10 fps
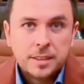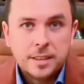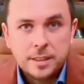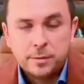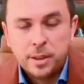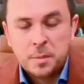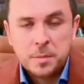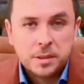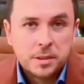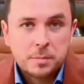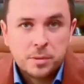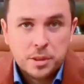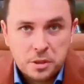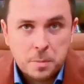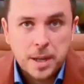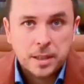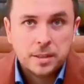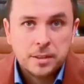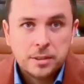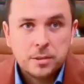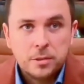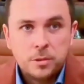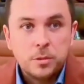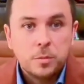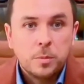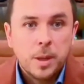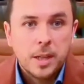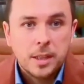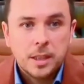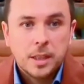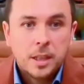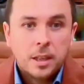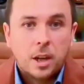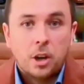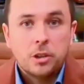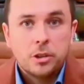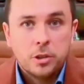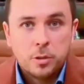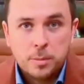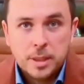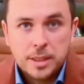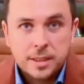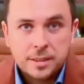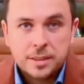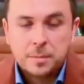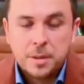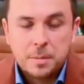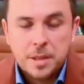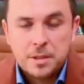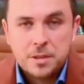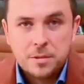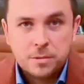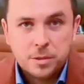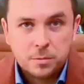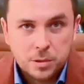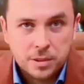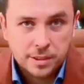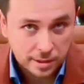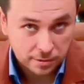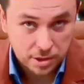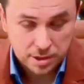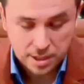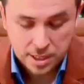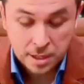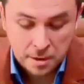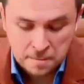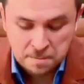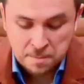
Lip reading: the famous British makers who make arguably some of the best shoes the world has ever seen,